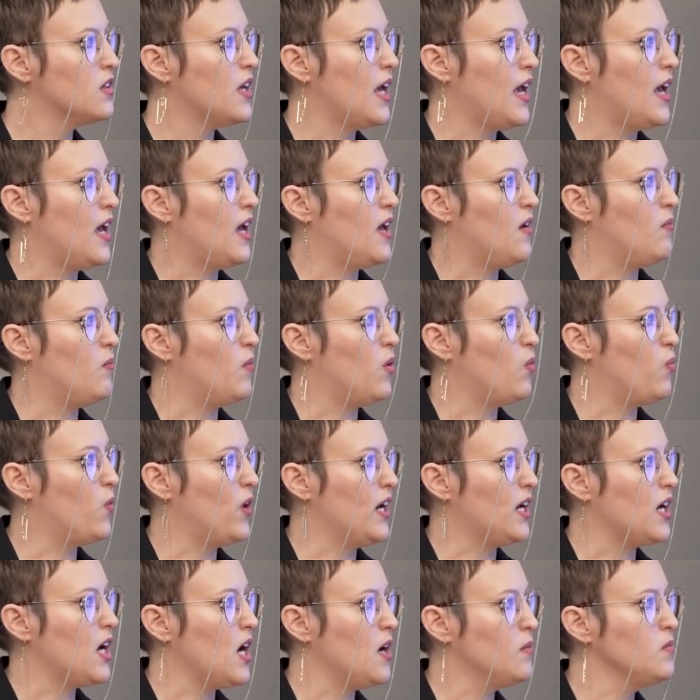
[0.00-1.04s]
When
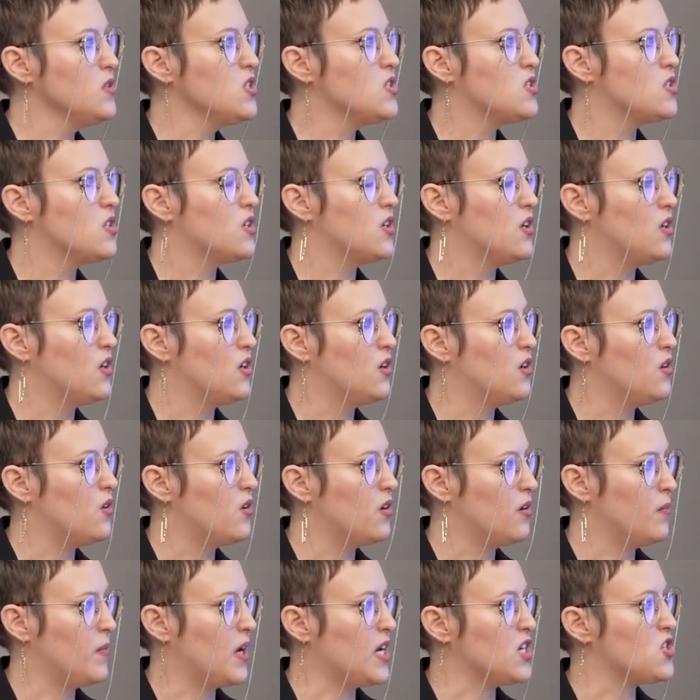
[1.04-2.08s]
it comes to
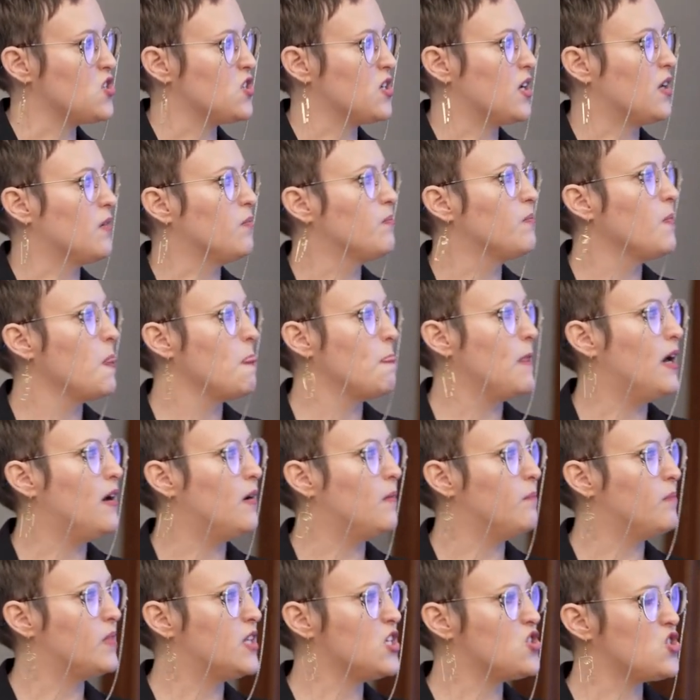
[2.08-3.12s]
automation,
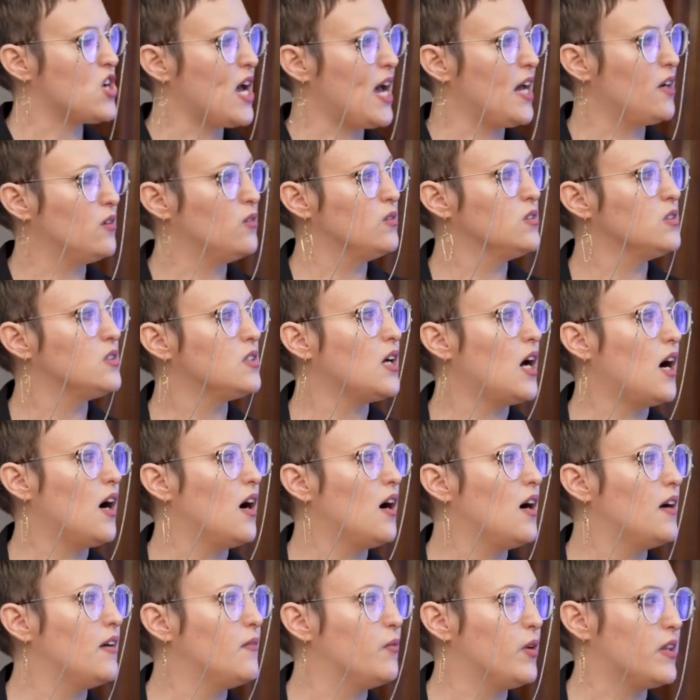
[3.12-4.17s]
the channels
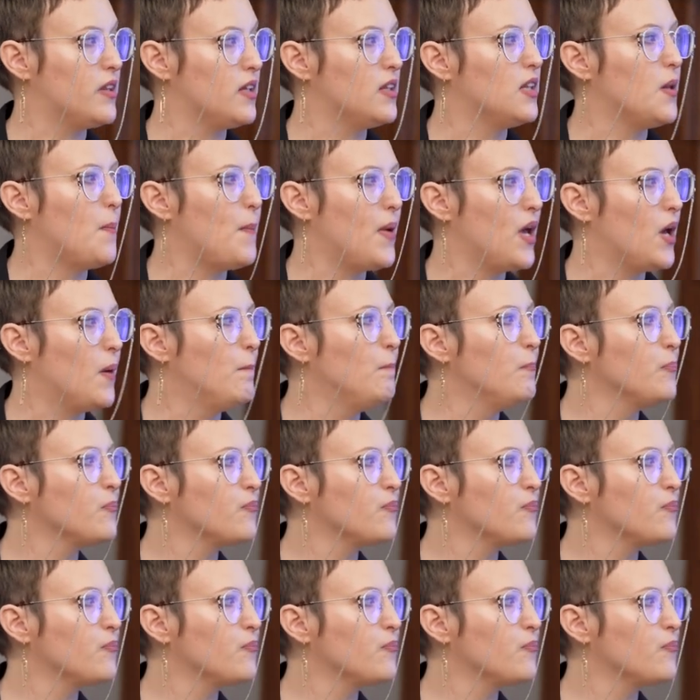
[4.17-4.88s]
are within the PIM